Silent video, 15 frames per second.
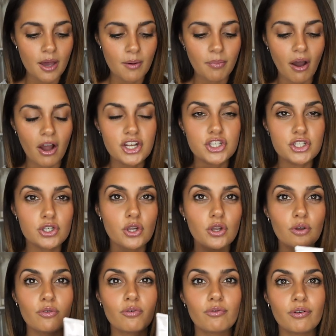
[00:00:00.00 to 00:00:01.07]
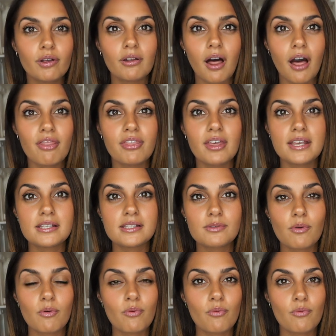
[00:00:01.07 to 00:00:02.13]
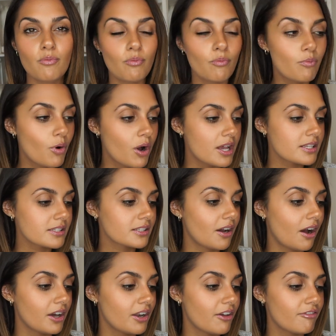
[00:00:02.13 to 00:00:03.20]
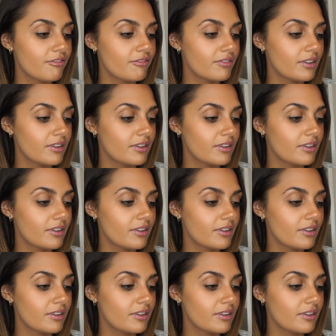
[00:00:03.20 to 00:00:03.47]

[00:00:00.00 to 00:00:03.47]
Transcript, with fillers: But I do feel like this was kind of